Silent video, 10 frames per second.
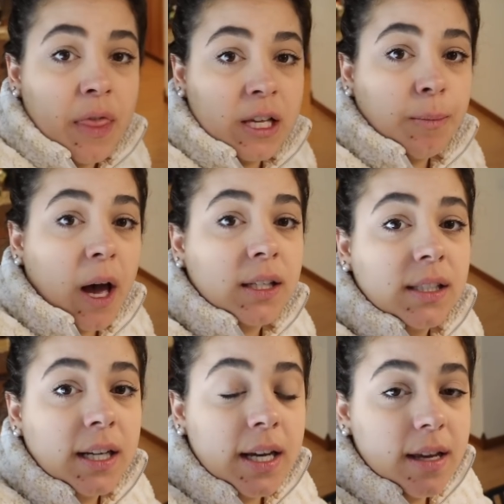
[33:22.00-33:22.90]
This
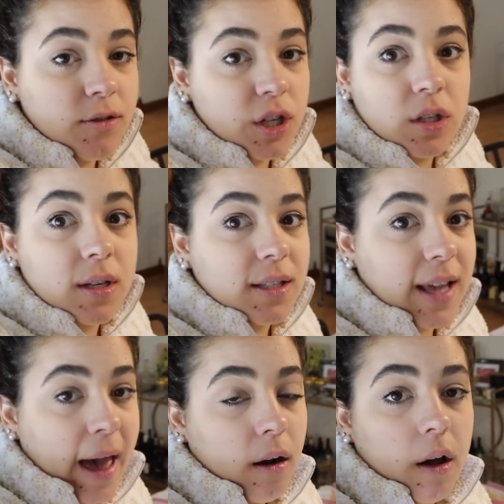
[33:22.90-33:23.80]
pasta just
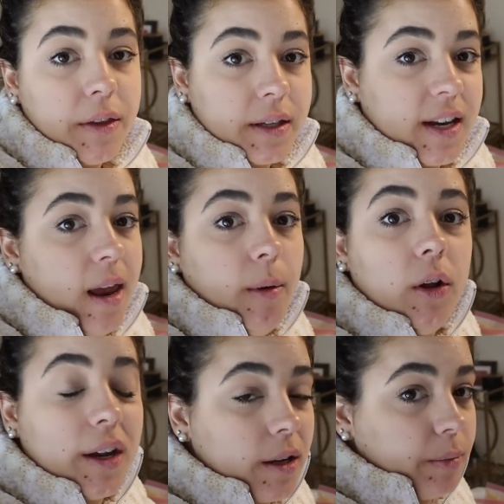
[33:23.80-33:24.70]
sat on this table
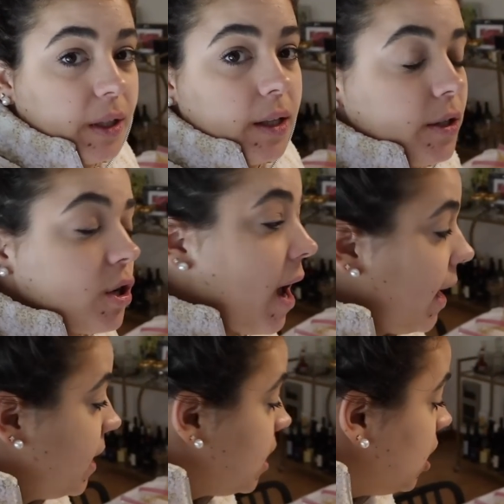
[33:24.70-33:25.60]
and completely
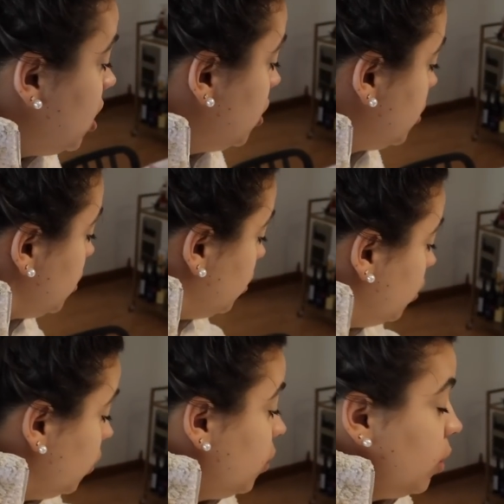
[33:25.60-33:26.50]
dried.
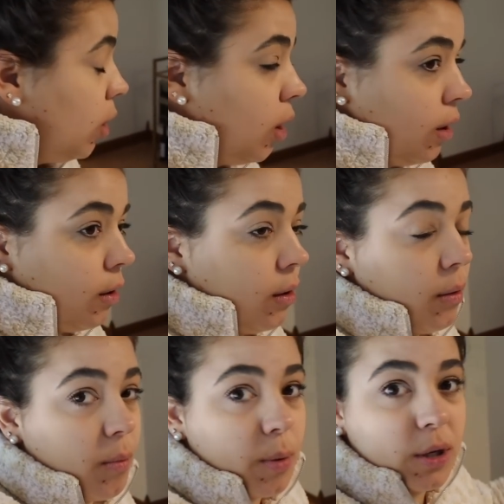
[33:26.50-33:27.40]
To
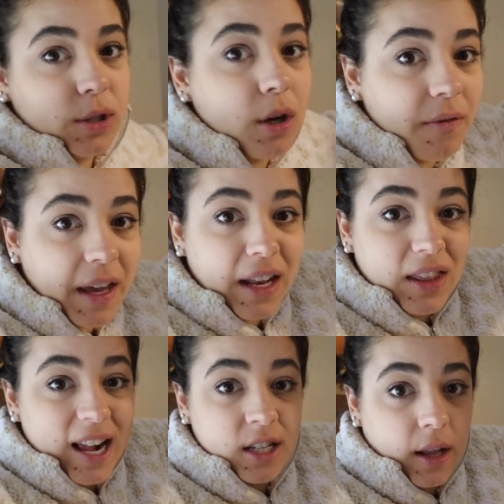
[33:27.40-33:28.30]
preserve it,
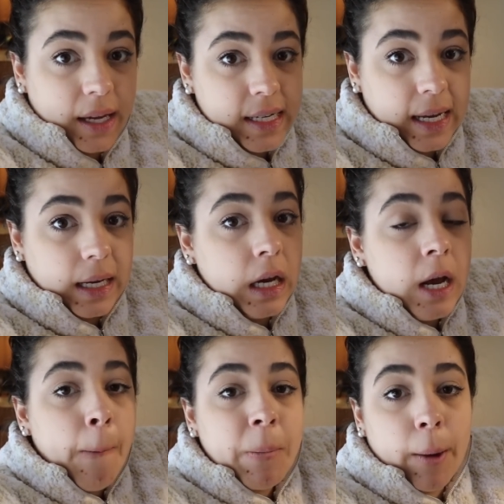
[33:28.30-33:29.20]
that's all I did.
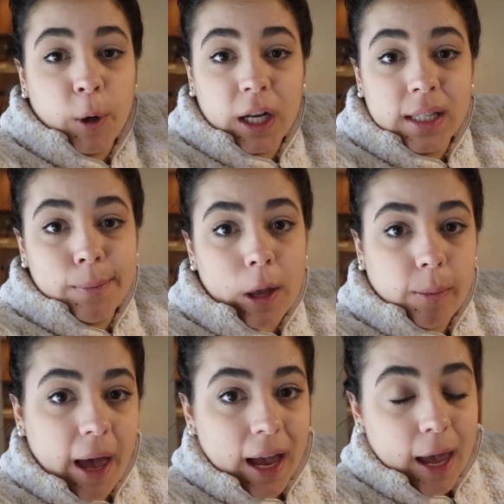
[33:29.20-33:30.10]
I put it in a Ziploc
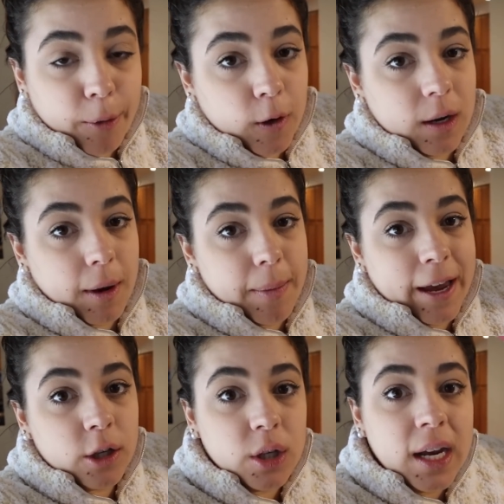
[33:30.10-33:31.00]
bag, I put it in my
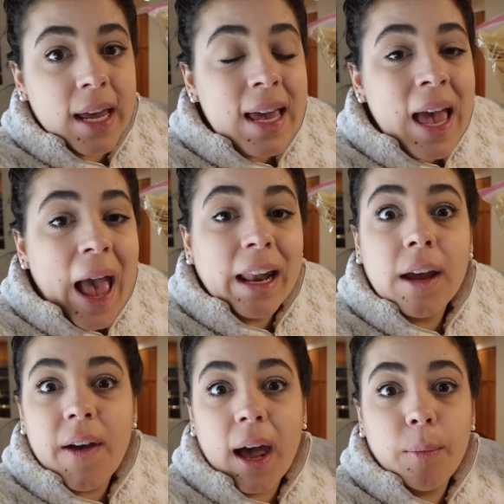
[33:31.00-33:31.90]
pantry, and
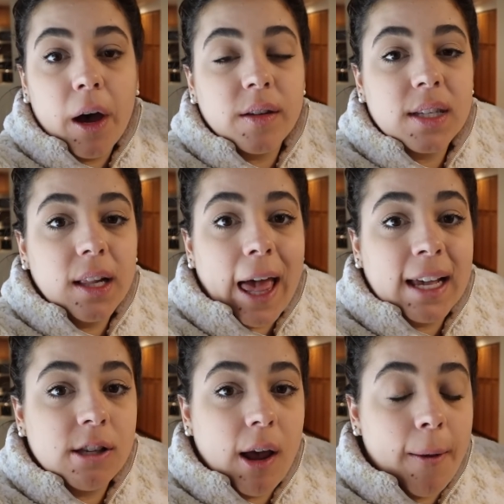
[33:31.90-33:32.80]
I've had pasta
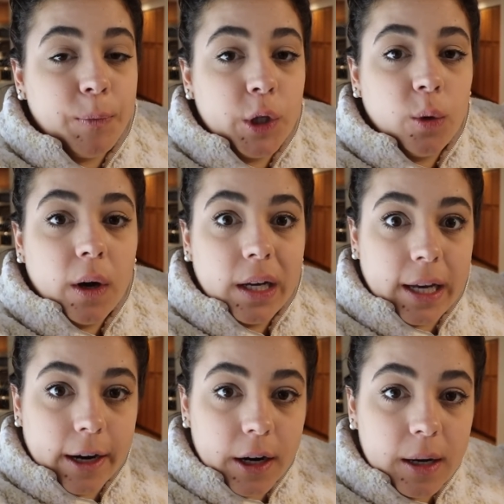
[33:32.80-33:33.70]
last up to a
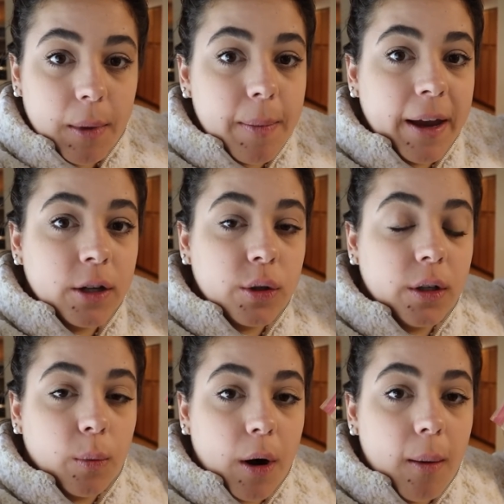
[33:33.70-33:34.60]
year in my pantry,
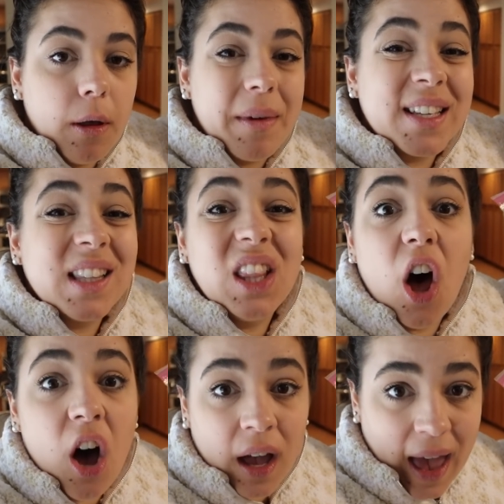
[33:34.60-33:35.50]
no problem, as
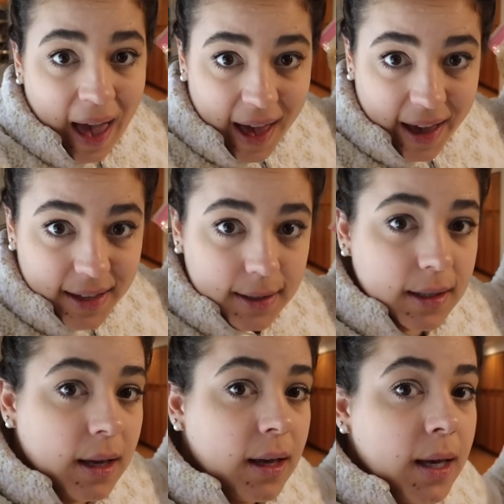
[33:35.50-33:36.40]
long
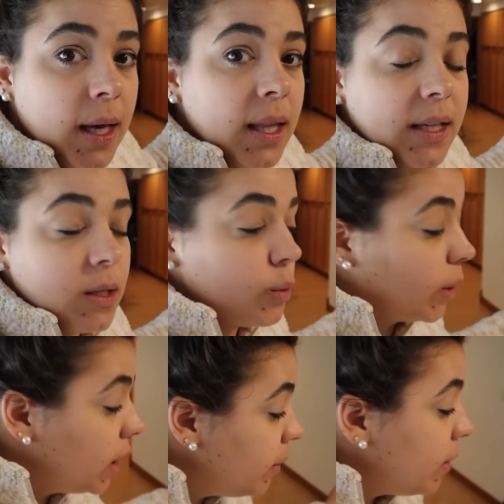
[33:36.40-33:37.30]
as, this is
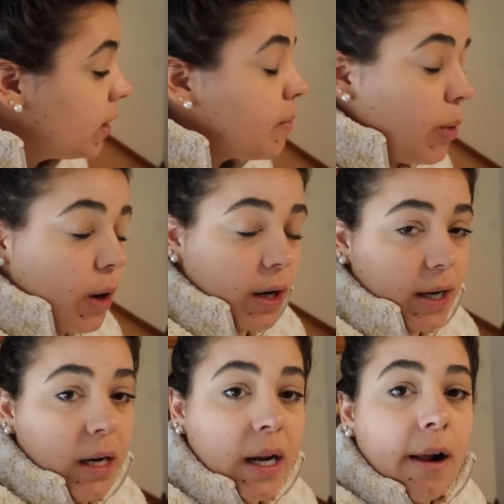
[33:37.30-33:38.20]
really, really important,
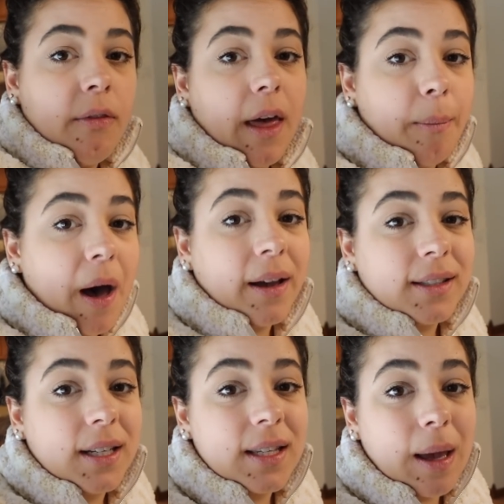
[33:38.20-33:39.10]
that
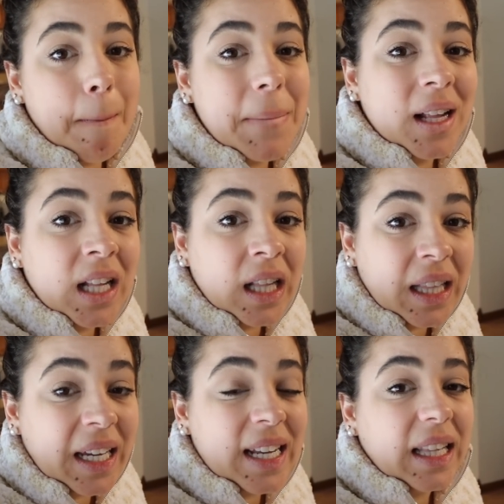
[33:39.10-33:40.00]
pasta is
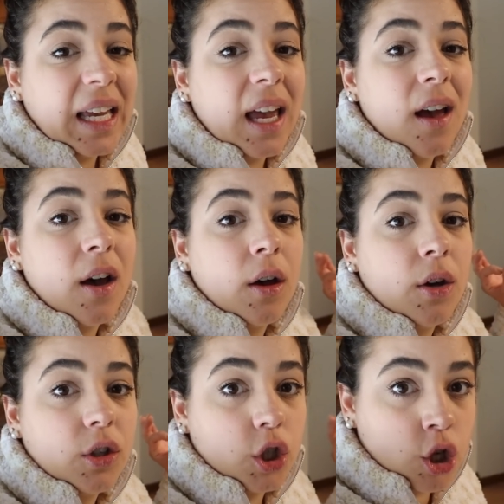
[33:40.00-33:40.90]
completely
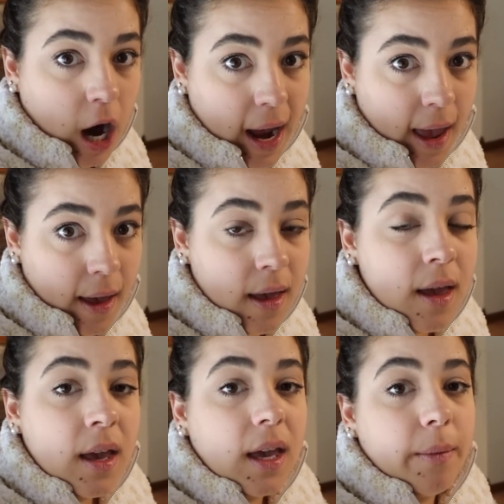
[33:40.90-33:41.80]
dry.
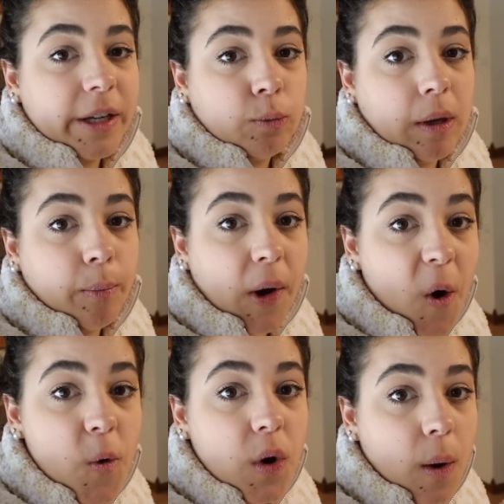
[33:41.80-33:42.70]
It must be
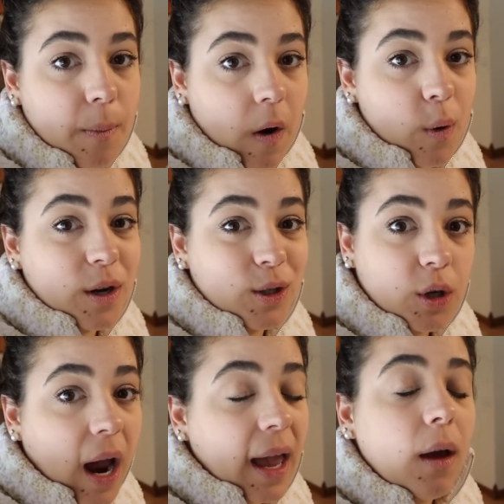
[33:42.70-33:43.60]
bone, bone
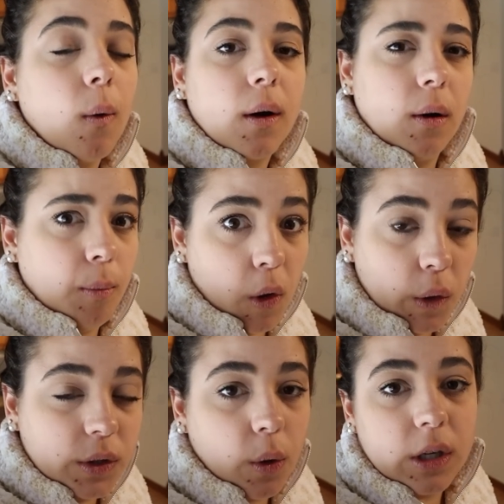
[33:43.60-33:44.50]
dry, or it'll
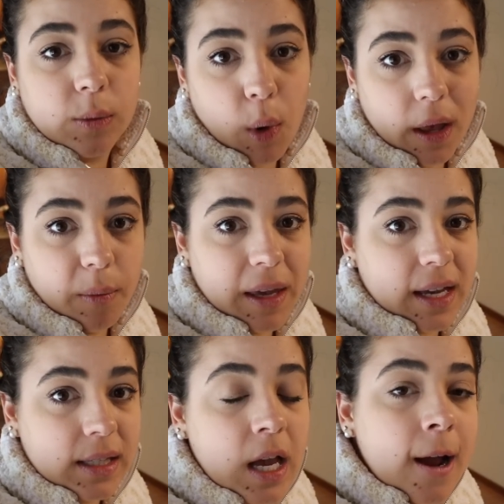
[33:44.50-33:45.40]
mold or spoil
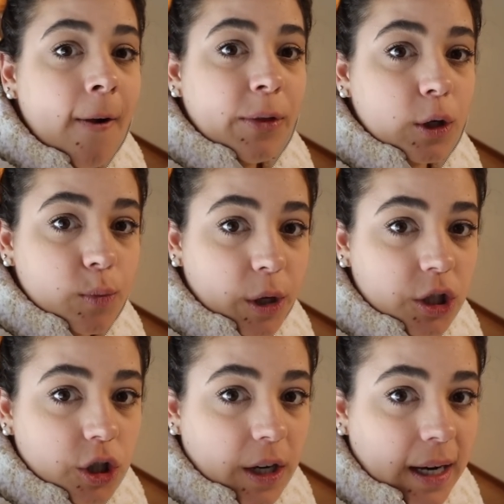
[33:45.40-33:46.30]
because there's
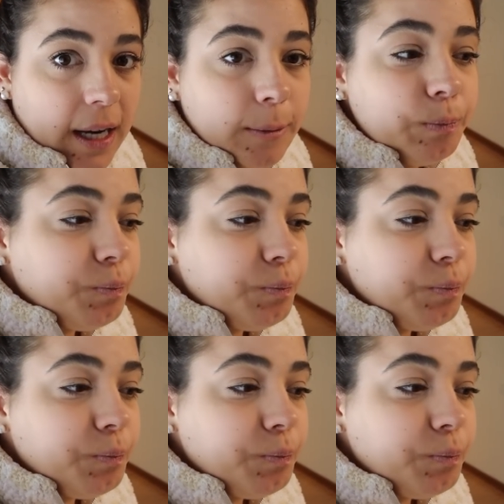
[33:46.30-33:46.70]
moisture in it.